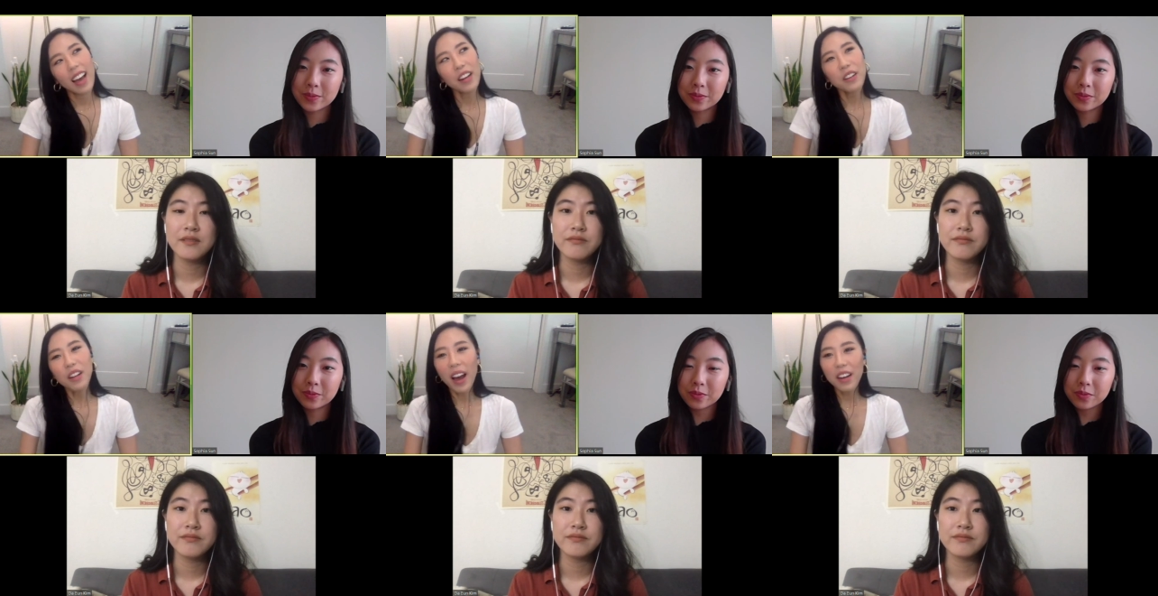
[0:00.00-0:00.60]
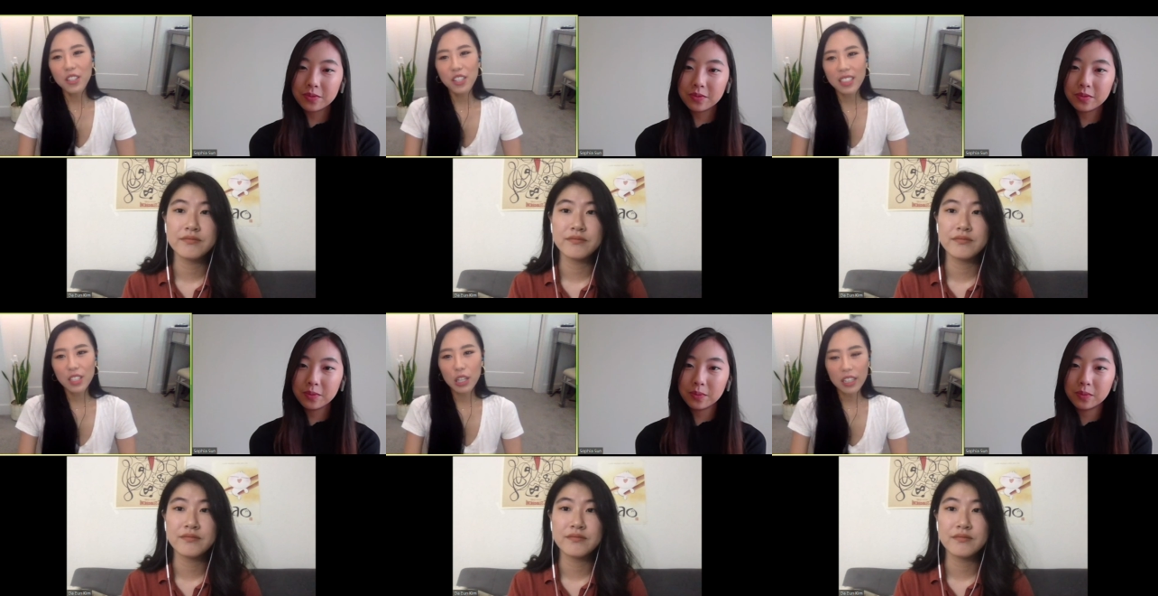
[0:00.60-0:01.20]
Speaker 1: I don't know how
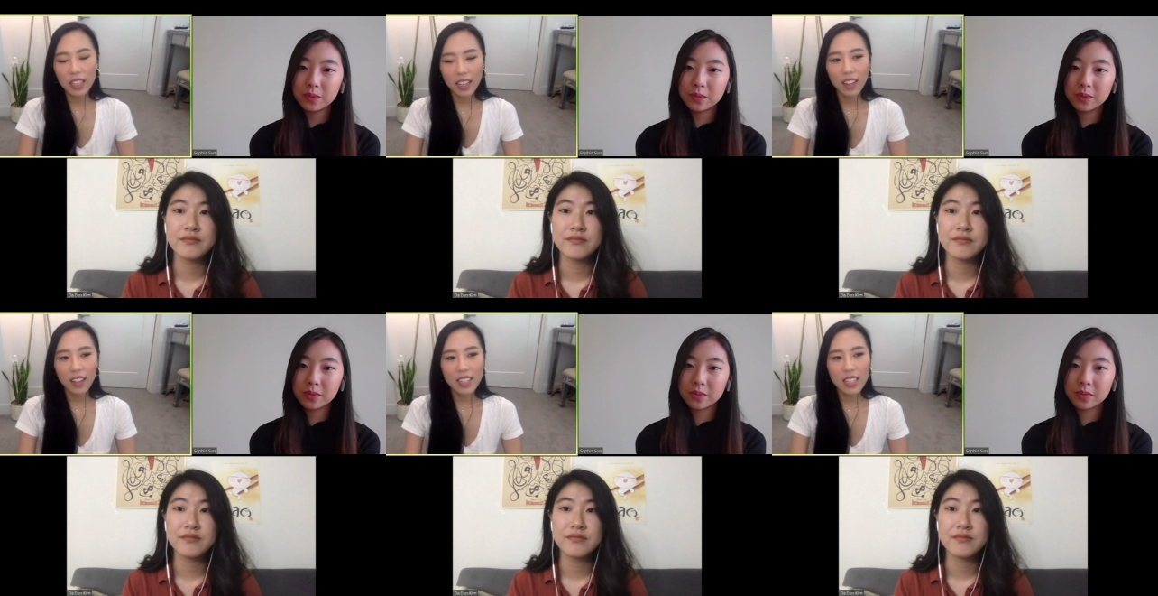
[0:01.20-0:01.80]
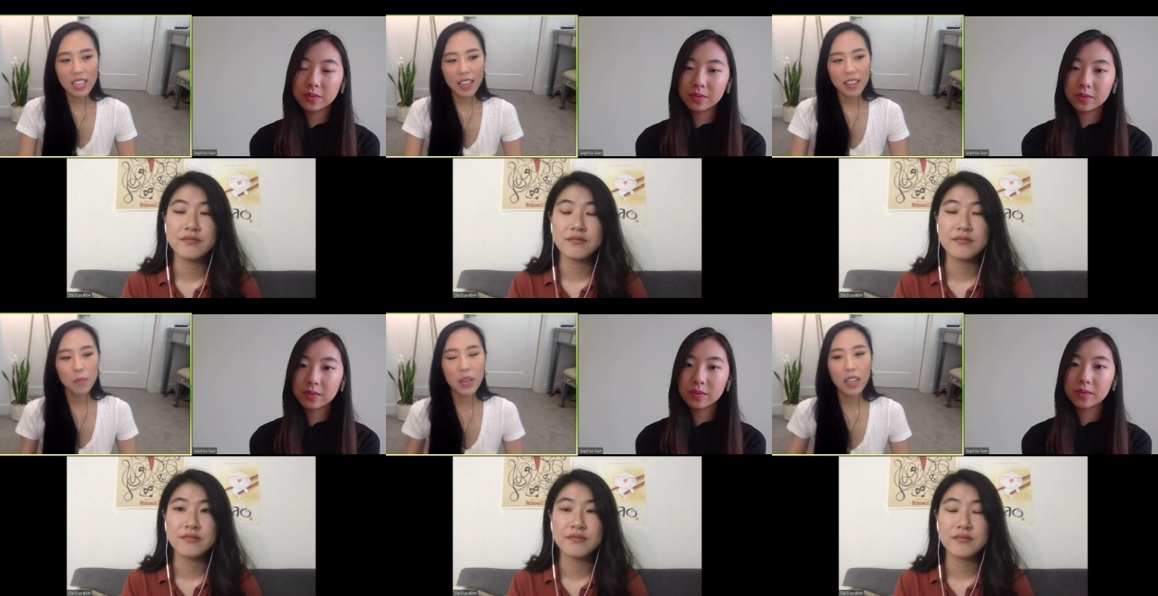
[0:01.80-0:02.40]
she took it, honestly. I
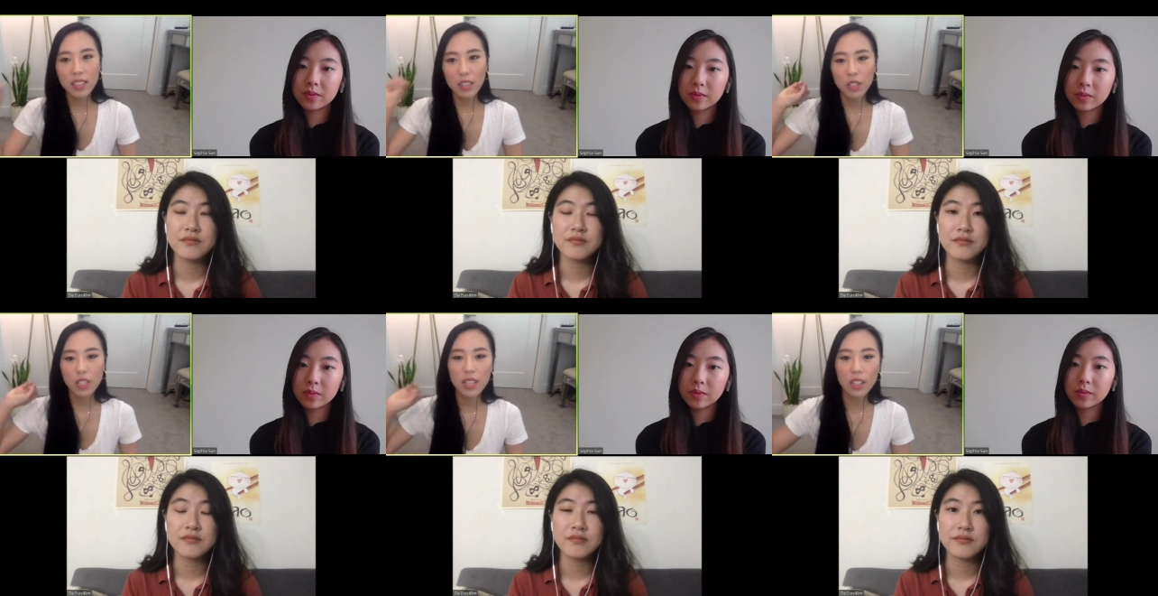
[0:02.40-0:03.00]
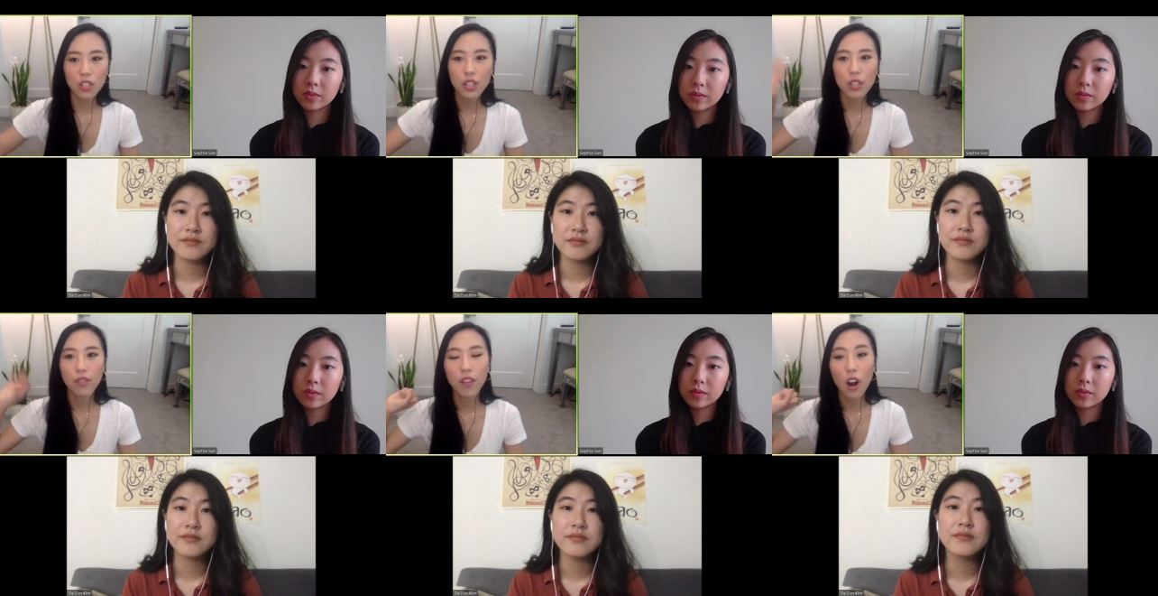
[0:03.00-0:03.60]
think because it was
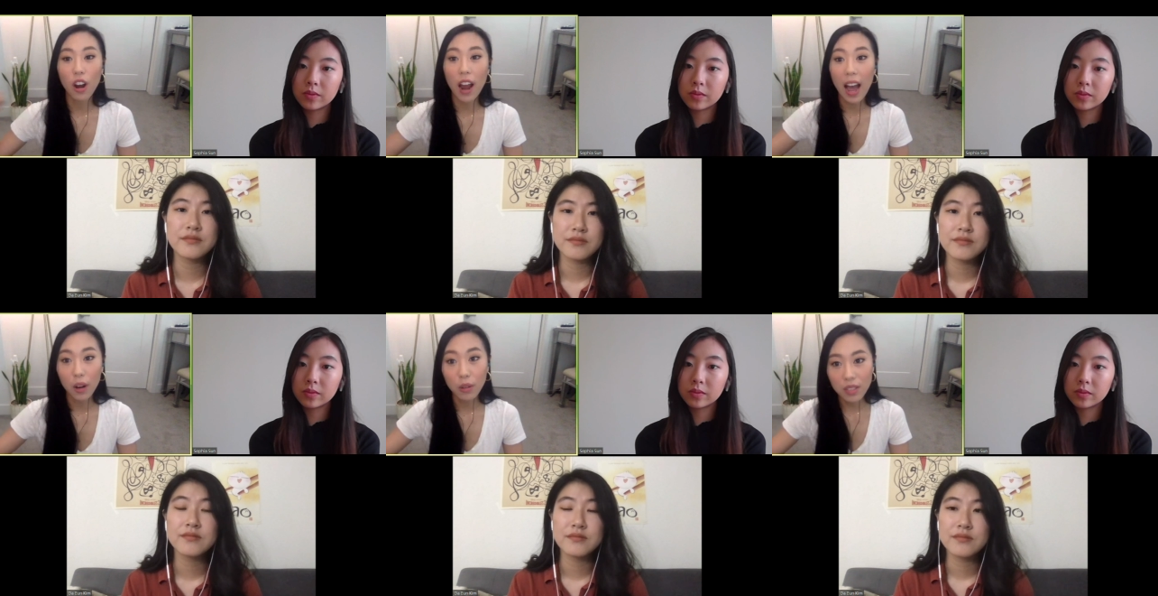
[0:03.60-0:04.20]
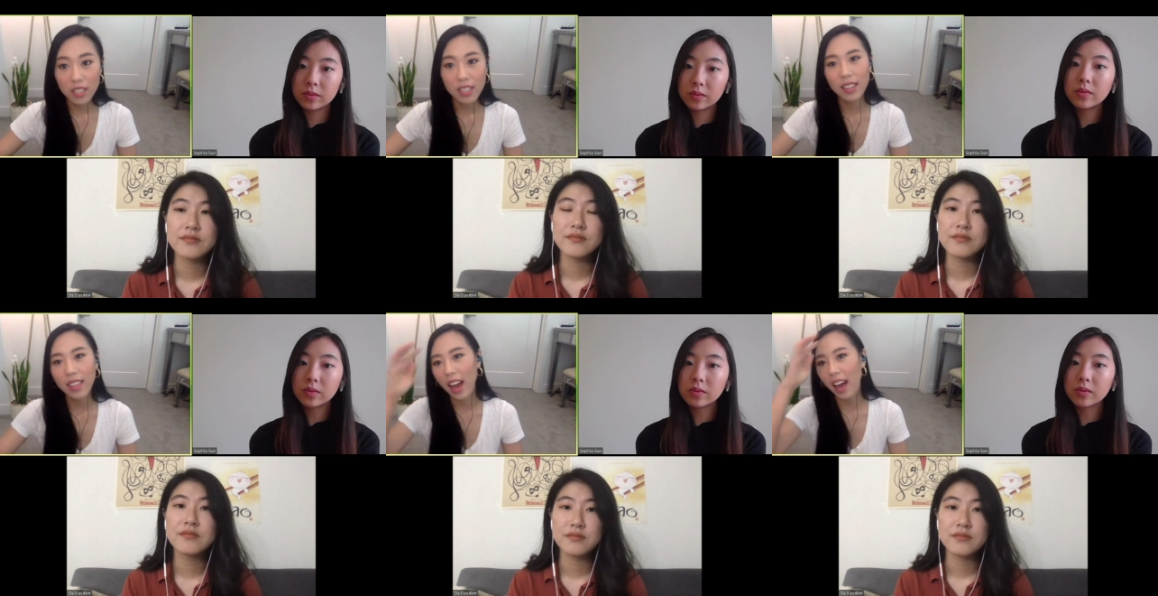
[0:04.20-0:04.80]
such far out
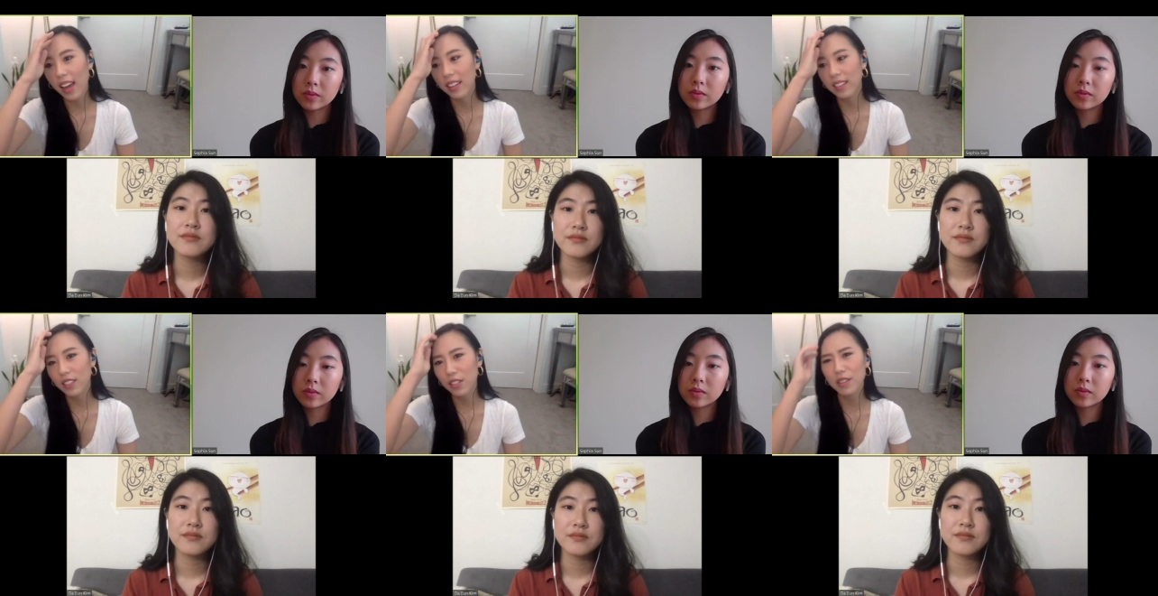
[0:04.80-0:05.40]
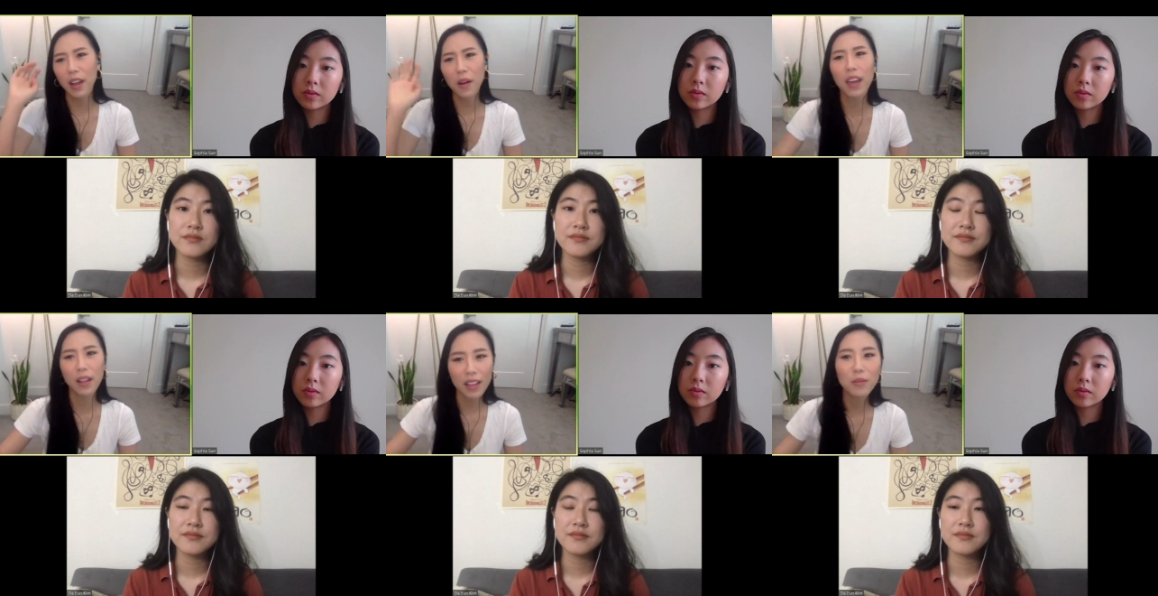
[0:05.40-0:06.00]
that she's like,
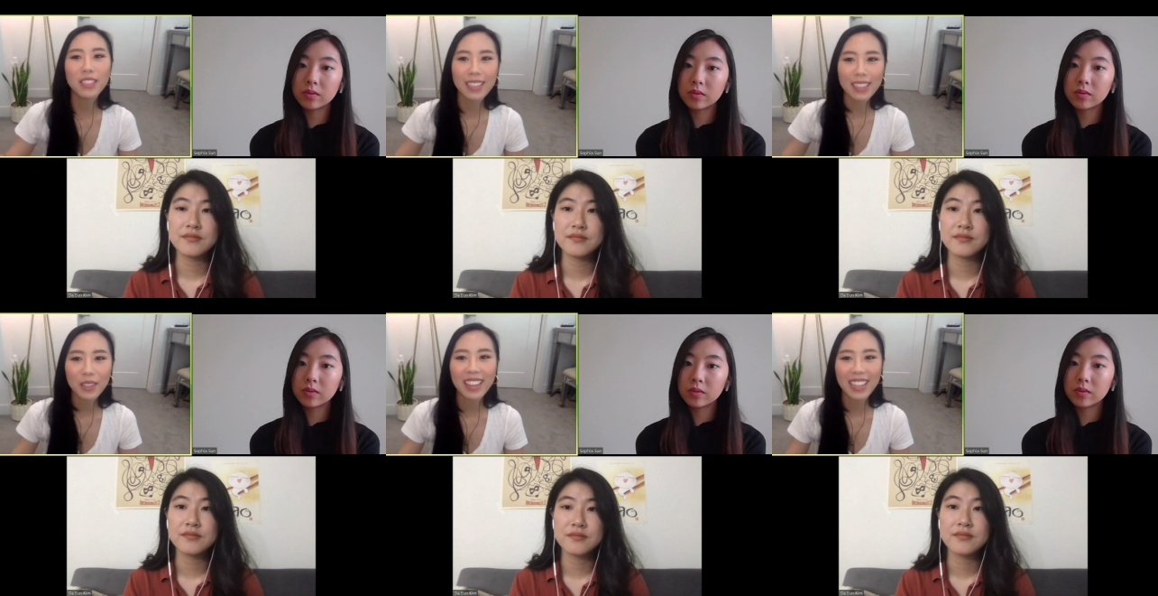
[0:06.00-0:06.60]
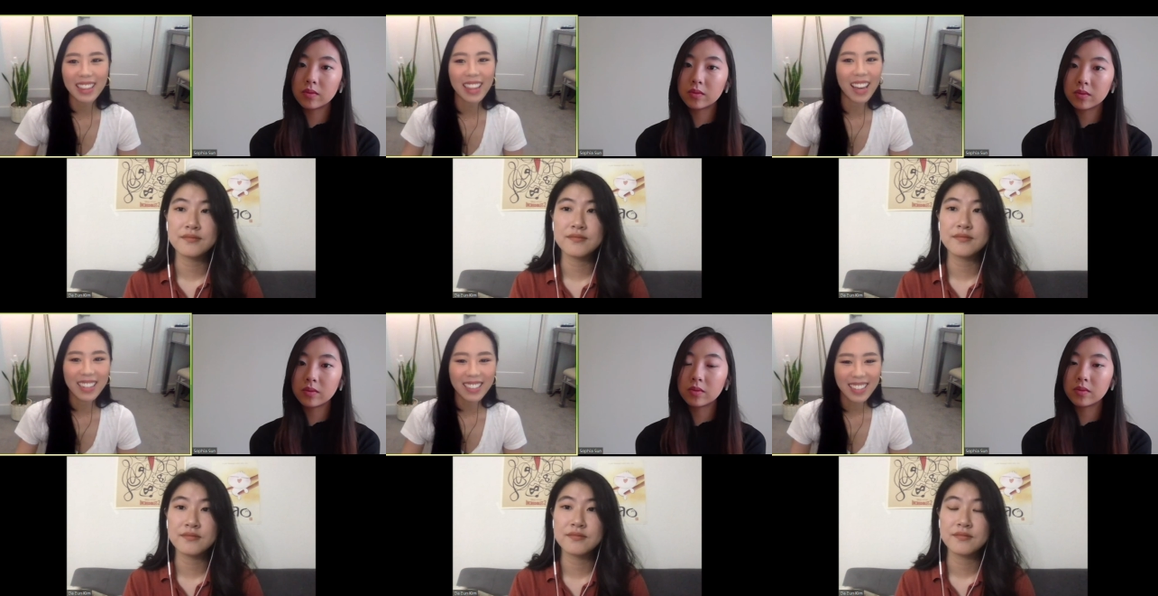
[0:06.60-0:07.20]
okay, like we'll deal with it
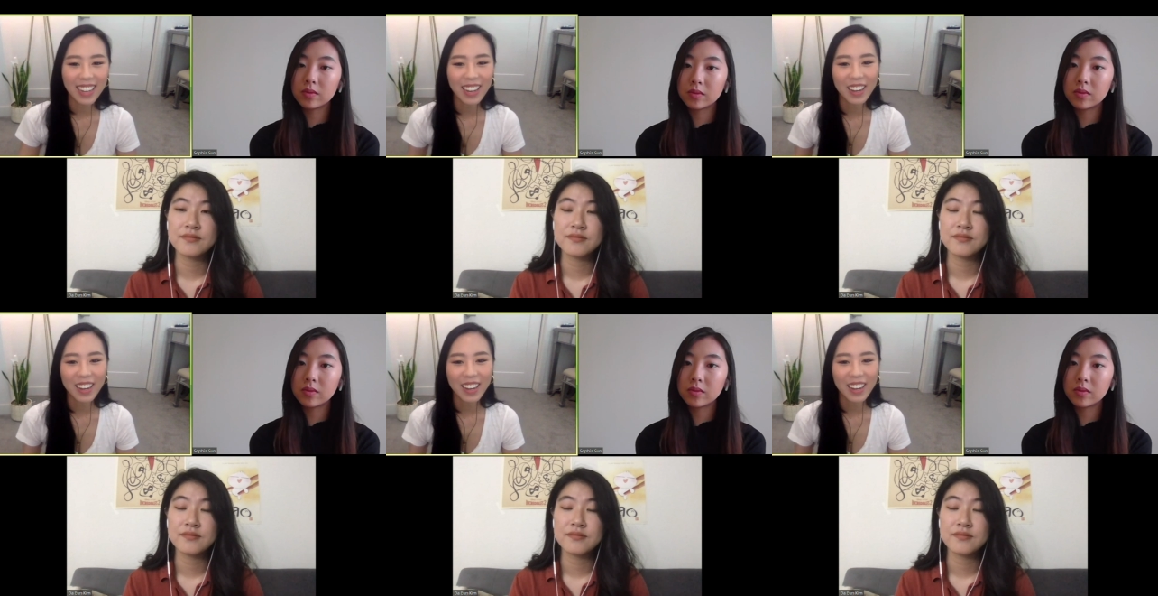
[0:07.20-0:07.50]
then.